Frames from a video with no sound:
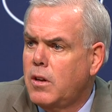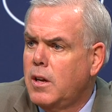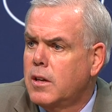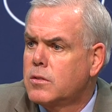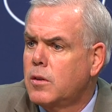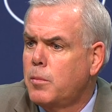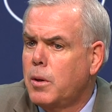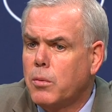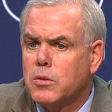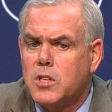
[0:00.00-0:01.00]
our league. It's going to be
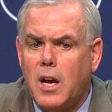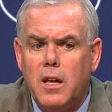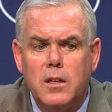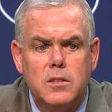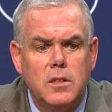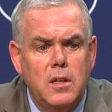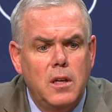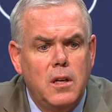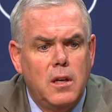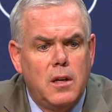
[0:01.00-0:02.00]
a real challenge
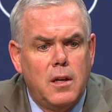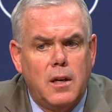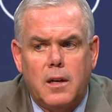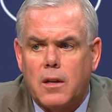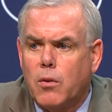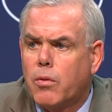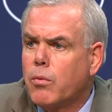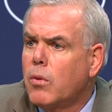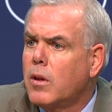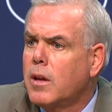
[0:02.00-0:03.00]
uh, to go
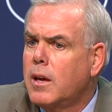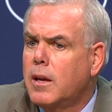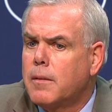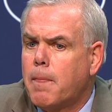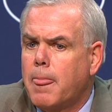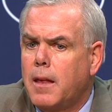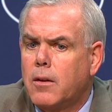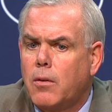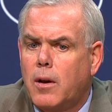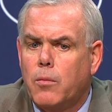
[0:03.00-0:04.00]
through the league and, and
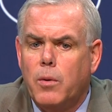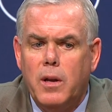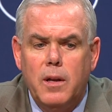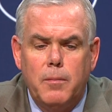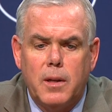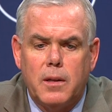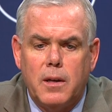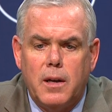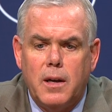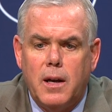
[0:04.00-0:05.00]
try to win it. But
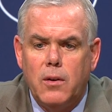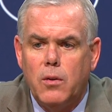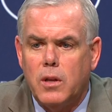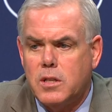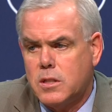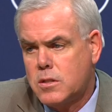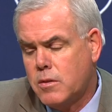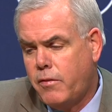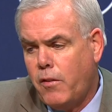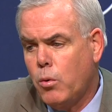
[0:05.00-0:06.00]
uh, I know that that's
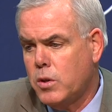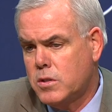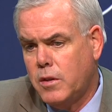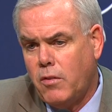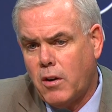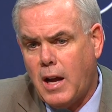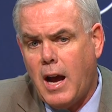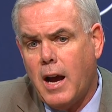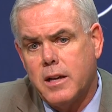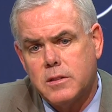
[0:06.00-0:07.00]
the focus of our
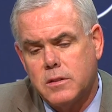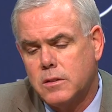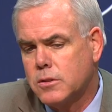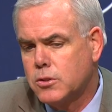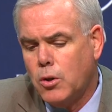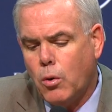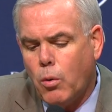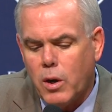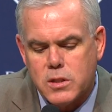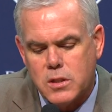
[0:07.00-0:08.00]
guys. There's no
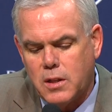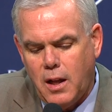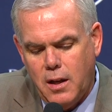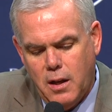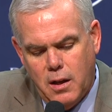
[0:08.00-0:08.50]
question that